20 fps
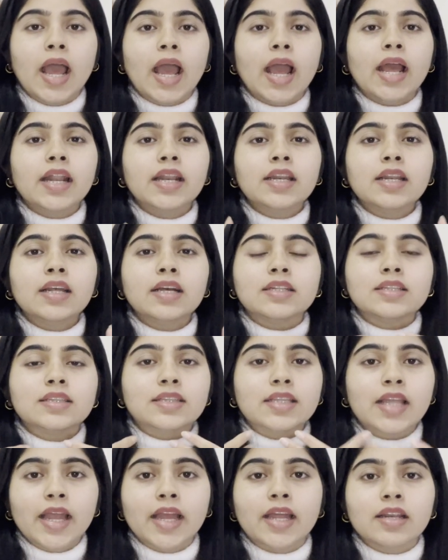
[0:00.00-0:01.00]

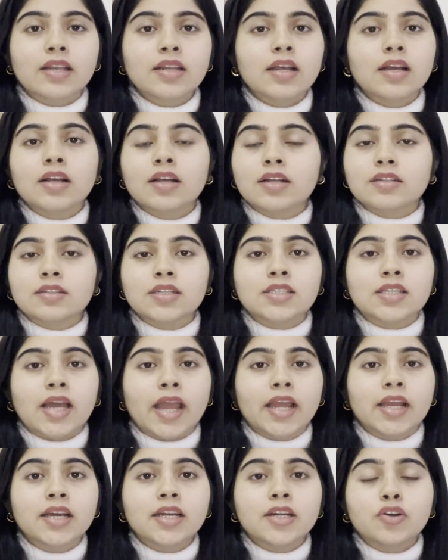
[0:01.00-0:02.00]
And then the
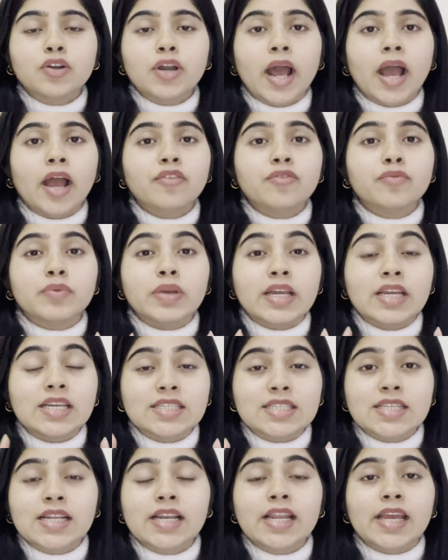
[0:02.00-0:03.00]
tiger could have
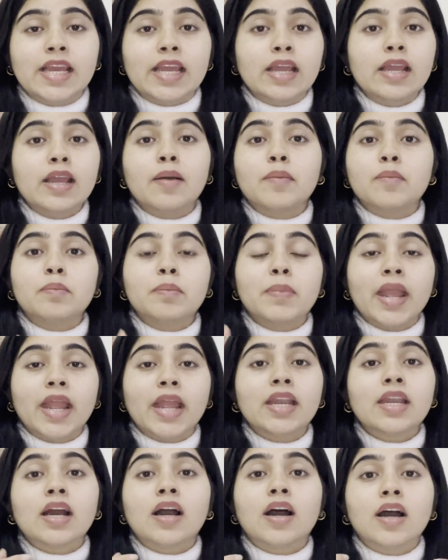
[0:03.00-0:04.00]
easily
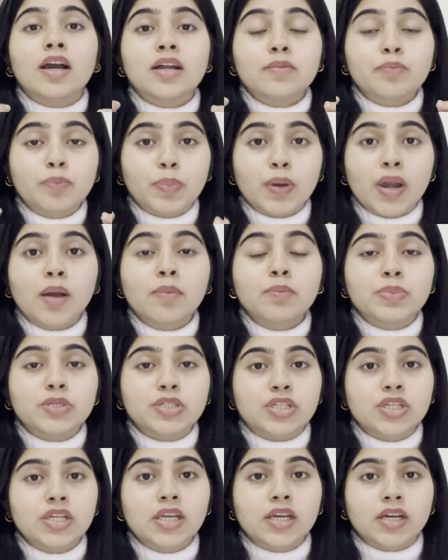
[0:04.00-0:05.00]
made a
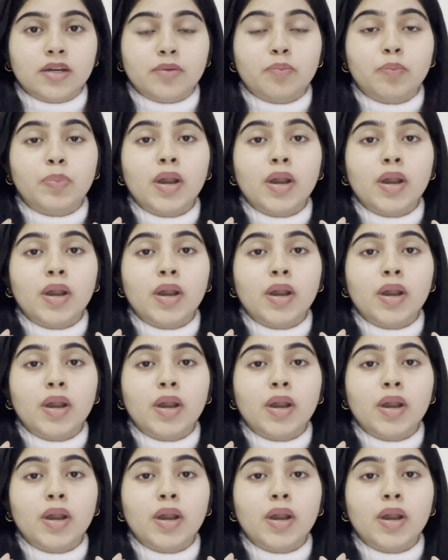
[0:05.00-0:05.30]
plump deer.